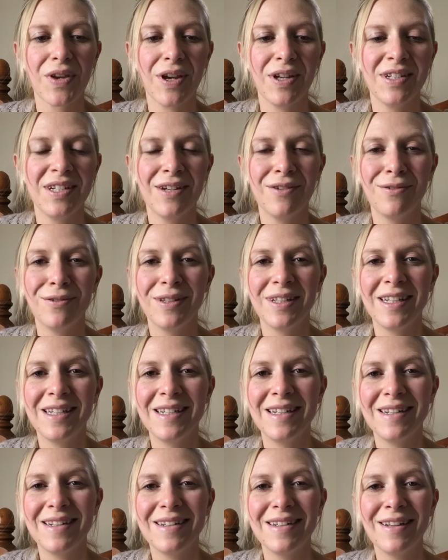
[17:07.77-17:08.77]

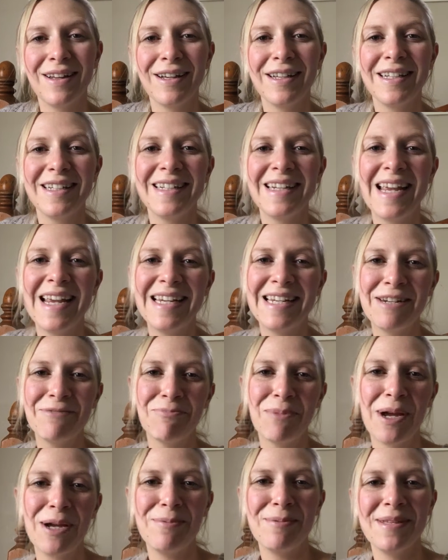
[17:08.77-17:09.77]
definitely needed a
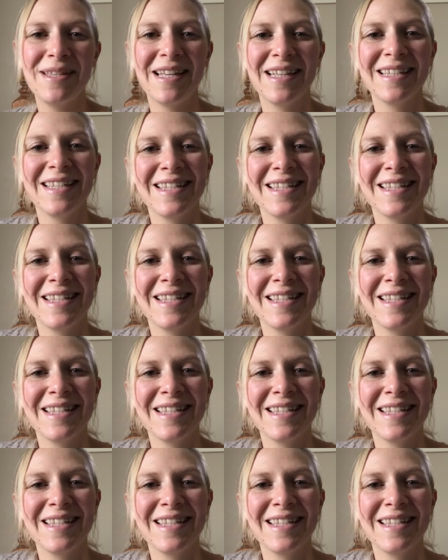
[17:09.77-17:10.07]
baby that